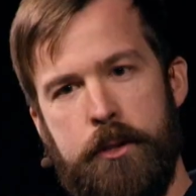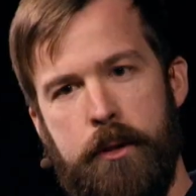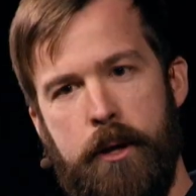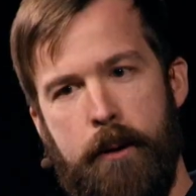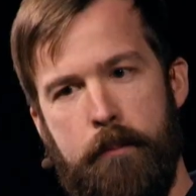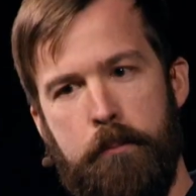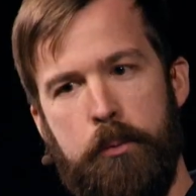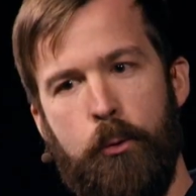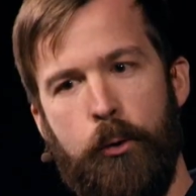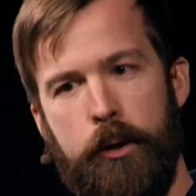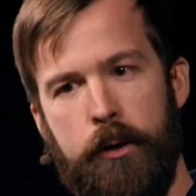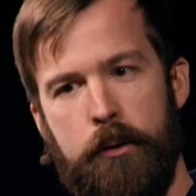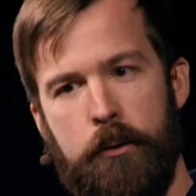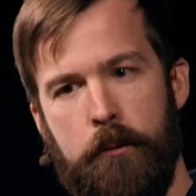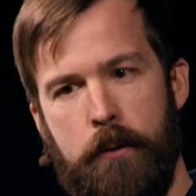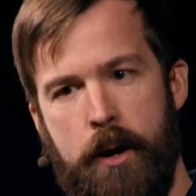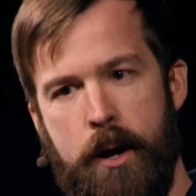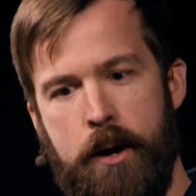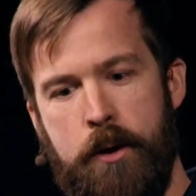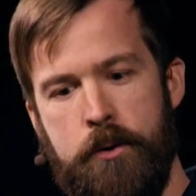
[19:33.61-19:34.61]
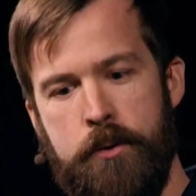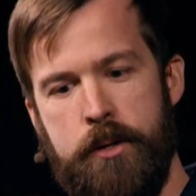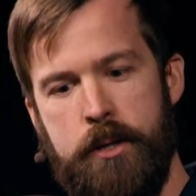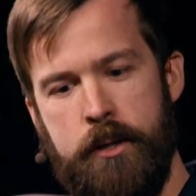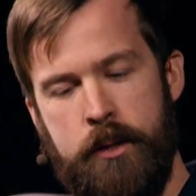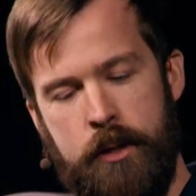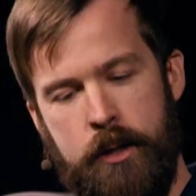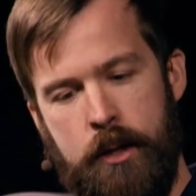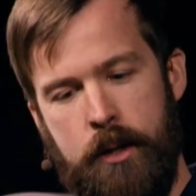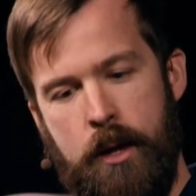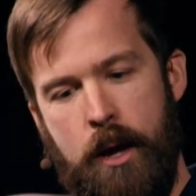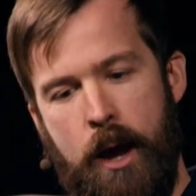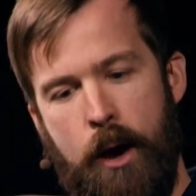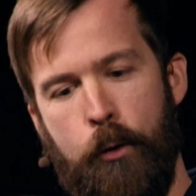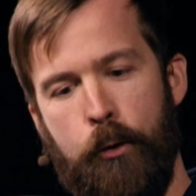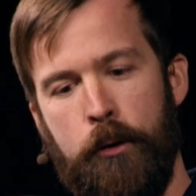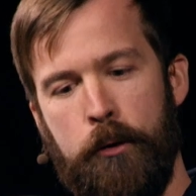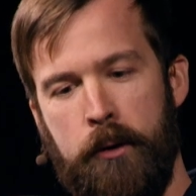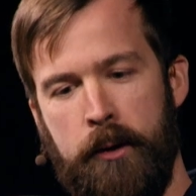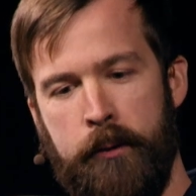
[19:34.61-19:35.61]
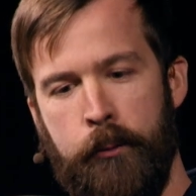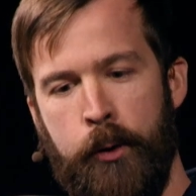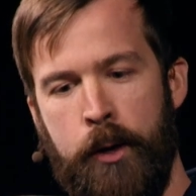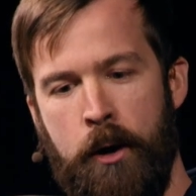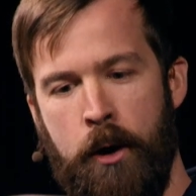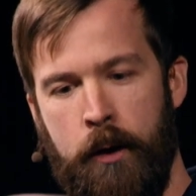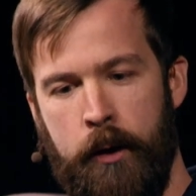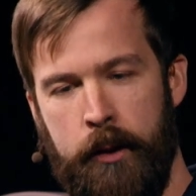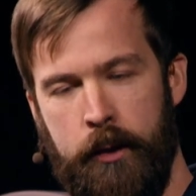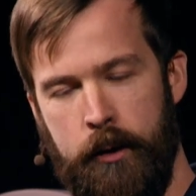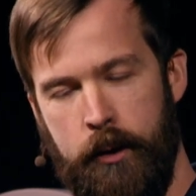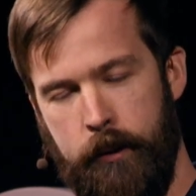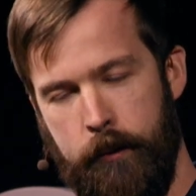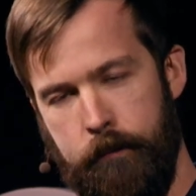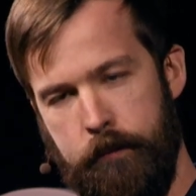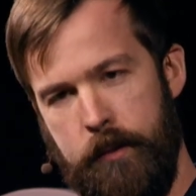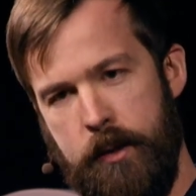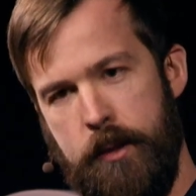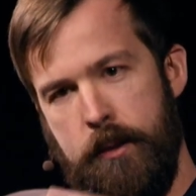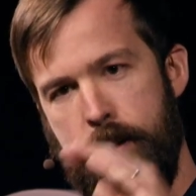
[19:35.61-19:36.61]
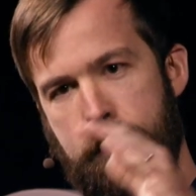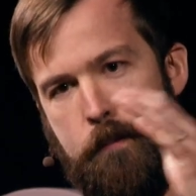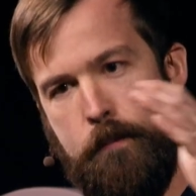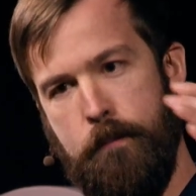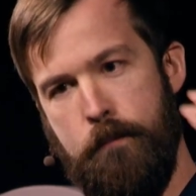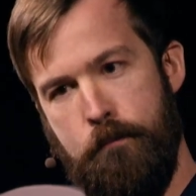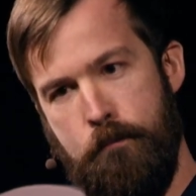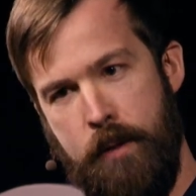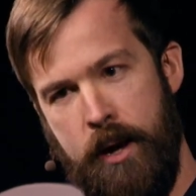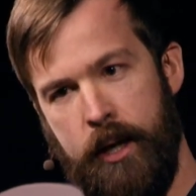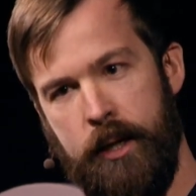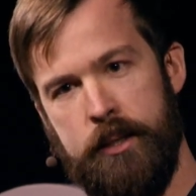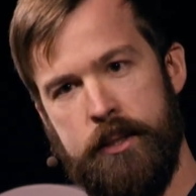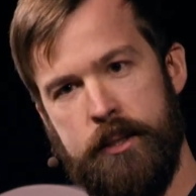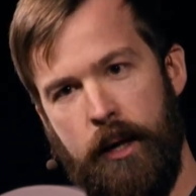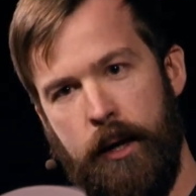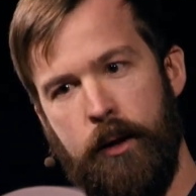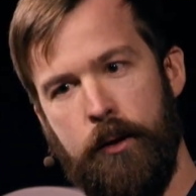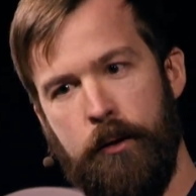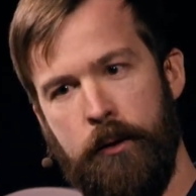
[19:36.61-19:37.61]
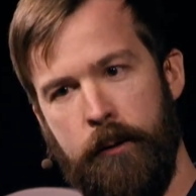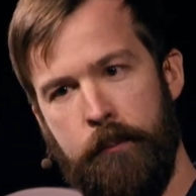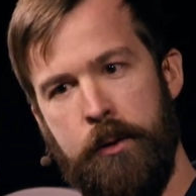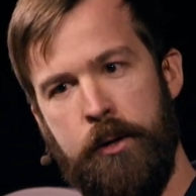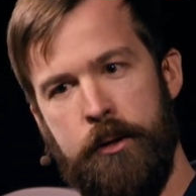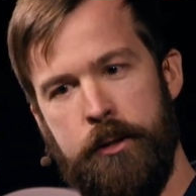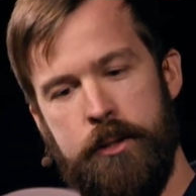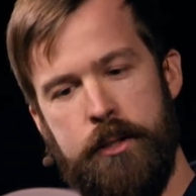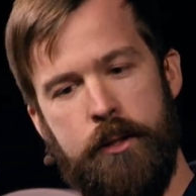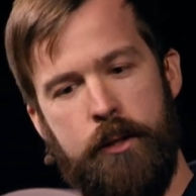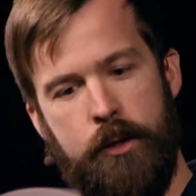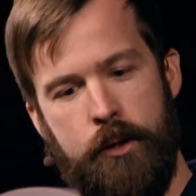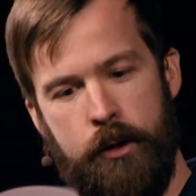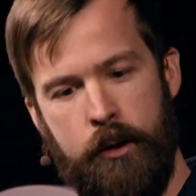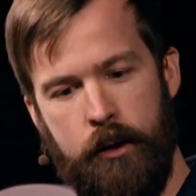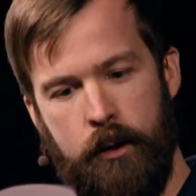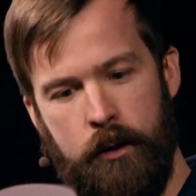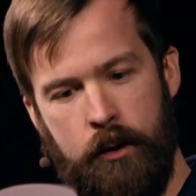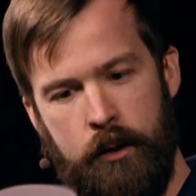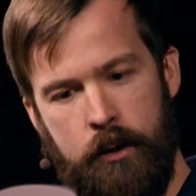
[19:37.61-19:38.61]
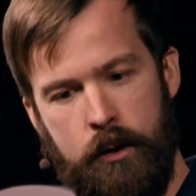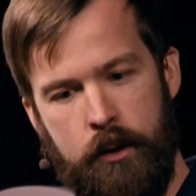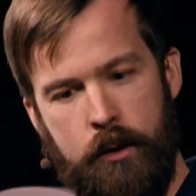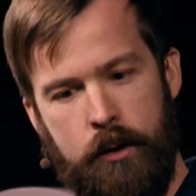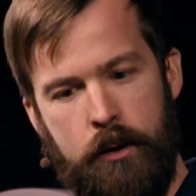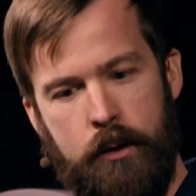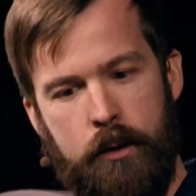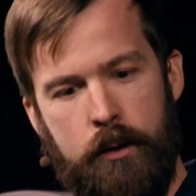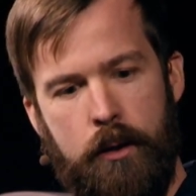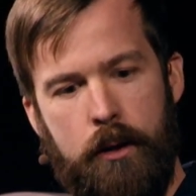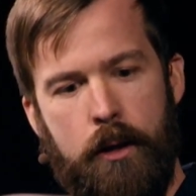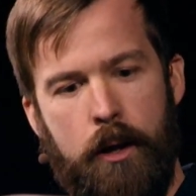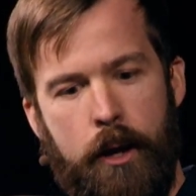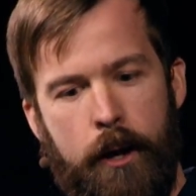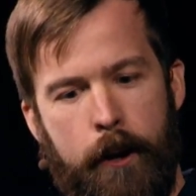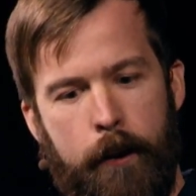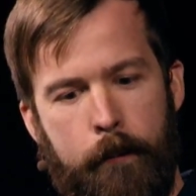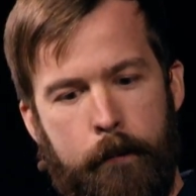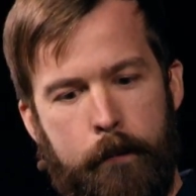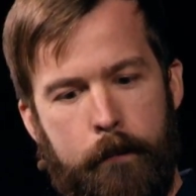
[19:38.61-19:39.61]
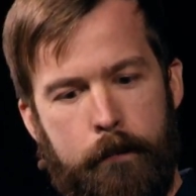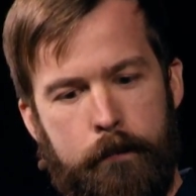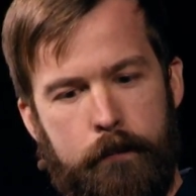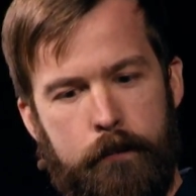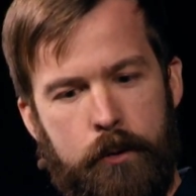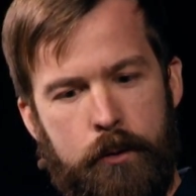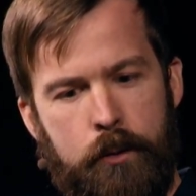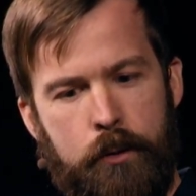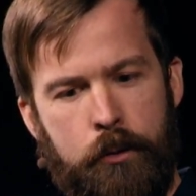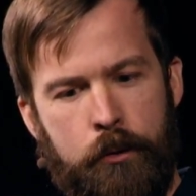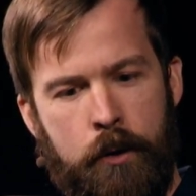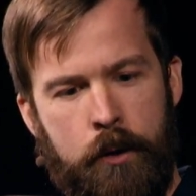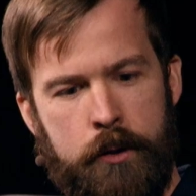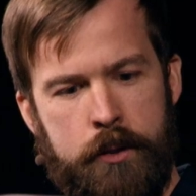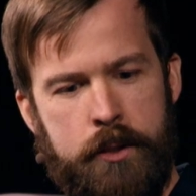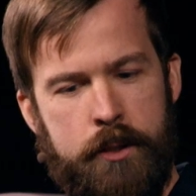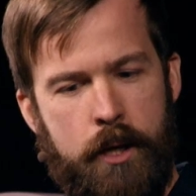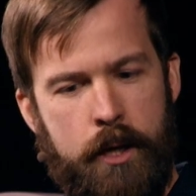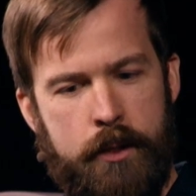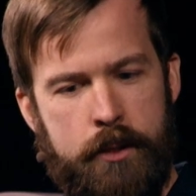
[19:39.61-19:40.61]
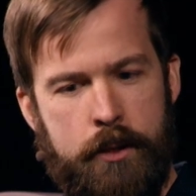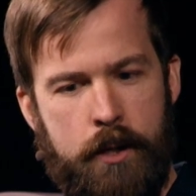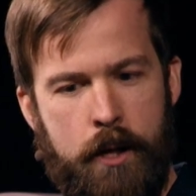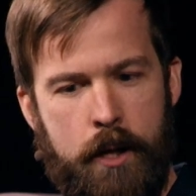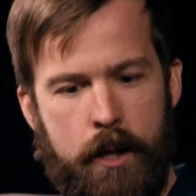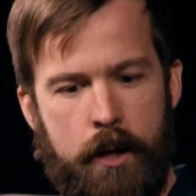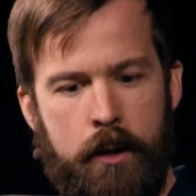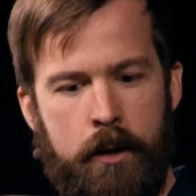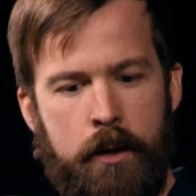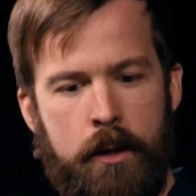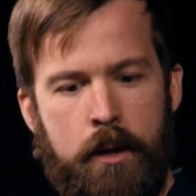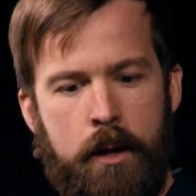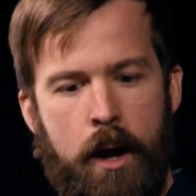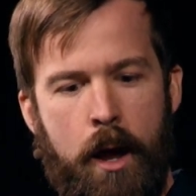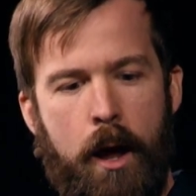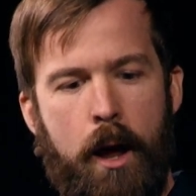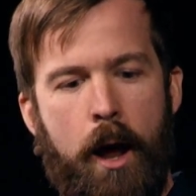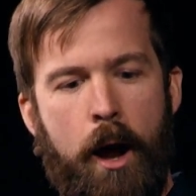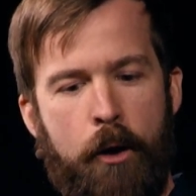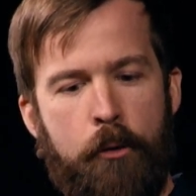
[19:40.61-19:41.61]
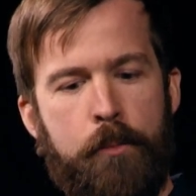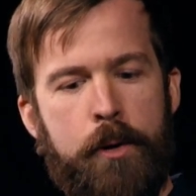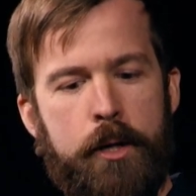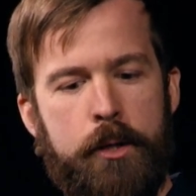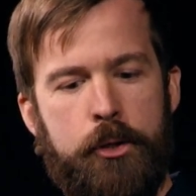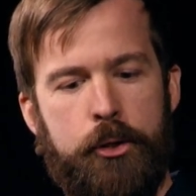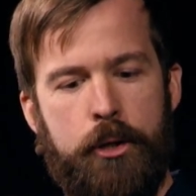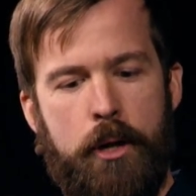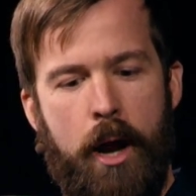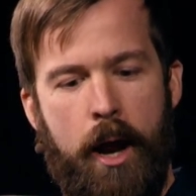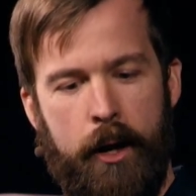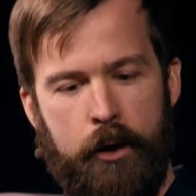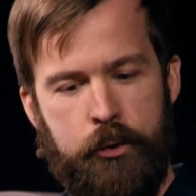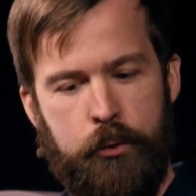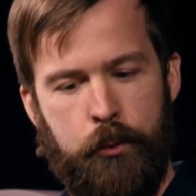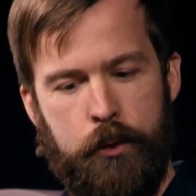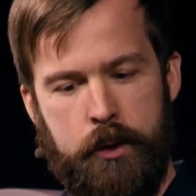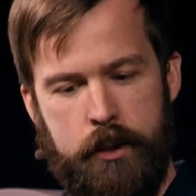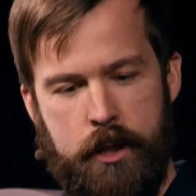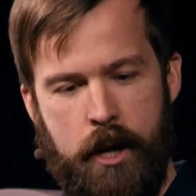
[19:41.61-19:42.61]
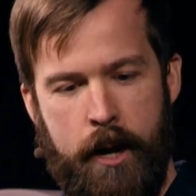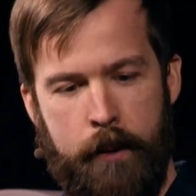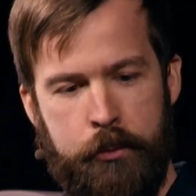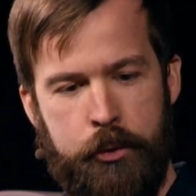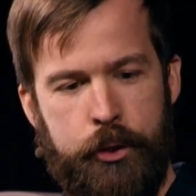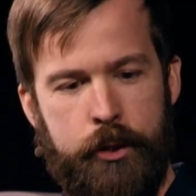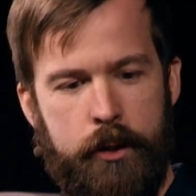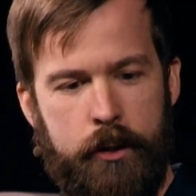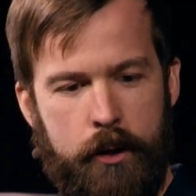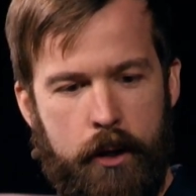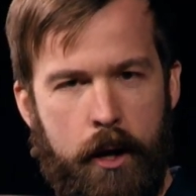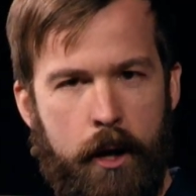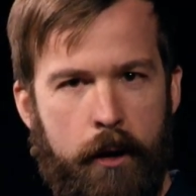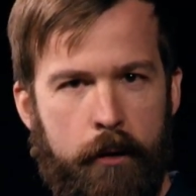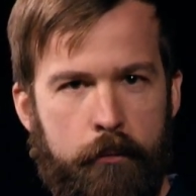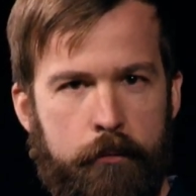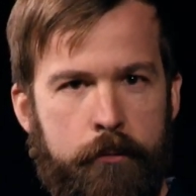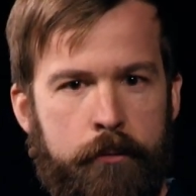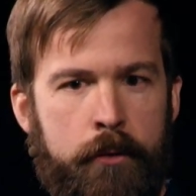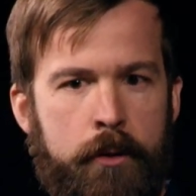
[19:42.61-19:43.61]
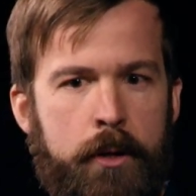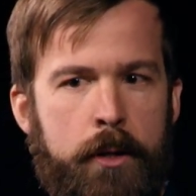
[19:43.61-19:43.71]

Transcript: that point around how early we are in the mega cycle, I'm curious to hear your all's thoughts on how much actual adoption of